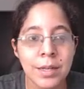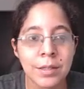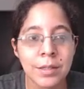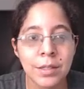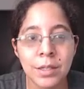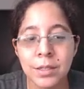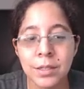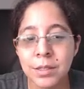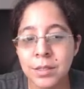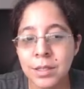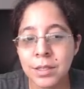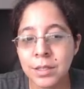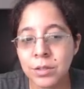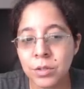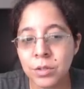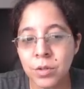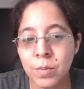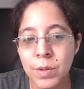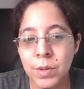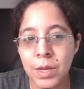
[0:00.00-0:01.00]
This
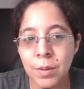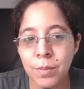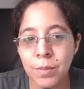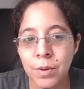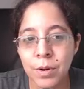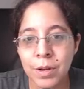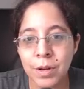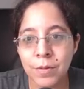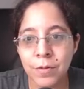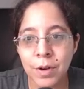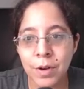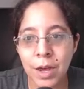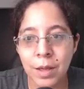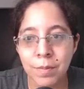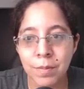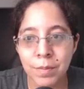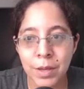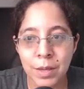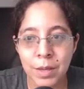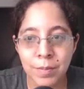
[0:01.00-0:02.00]
needs to be a
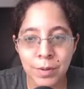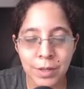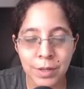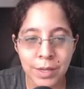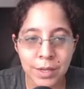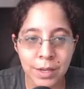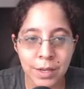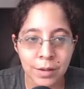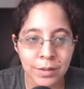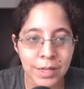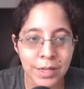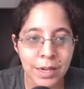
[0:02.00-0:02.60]
verified PayPal account.